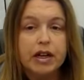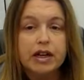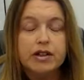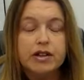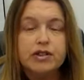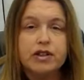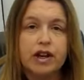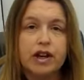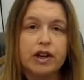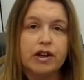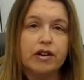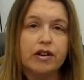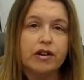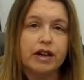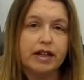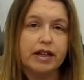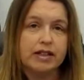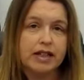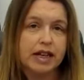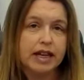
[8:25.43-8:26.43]
So
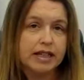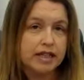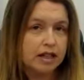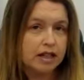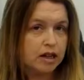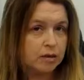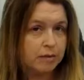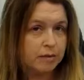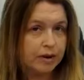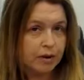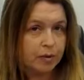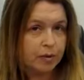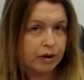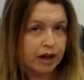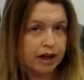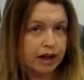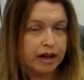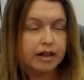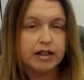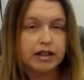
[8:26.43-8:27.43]
it takes a little bit of
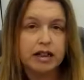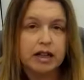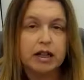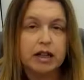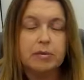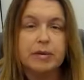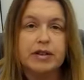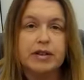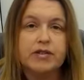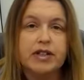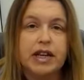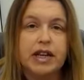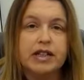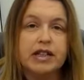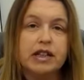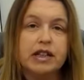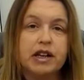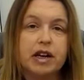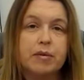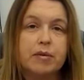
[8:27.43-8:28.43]
work and a little bit of
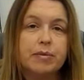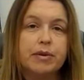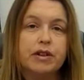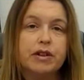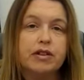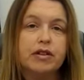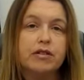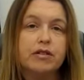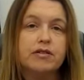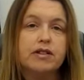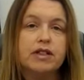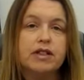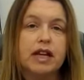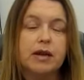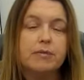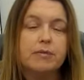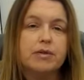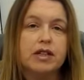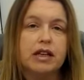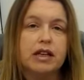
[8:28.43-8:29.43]
setting up, but the
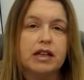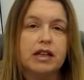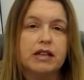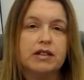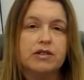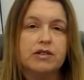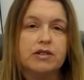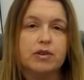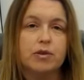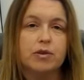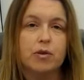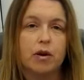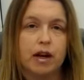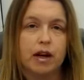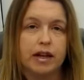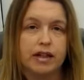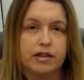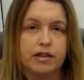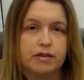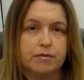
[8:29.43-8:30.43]
concept is
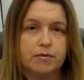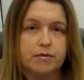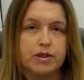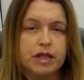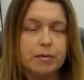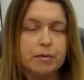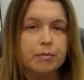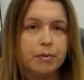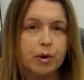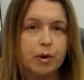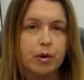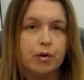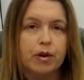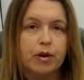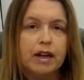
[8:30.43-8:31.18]
quite simple.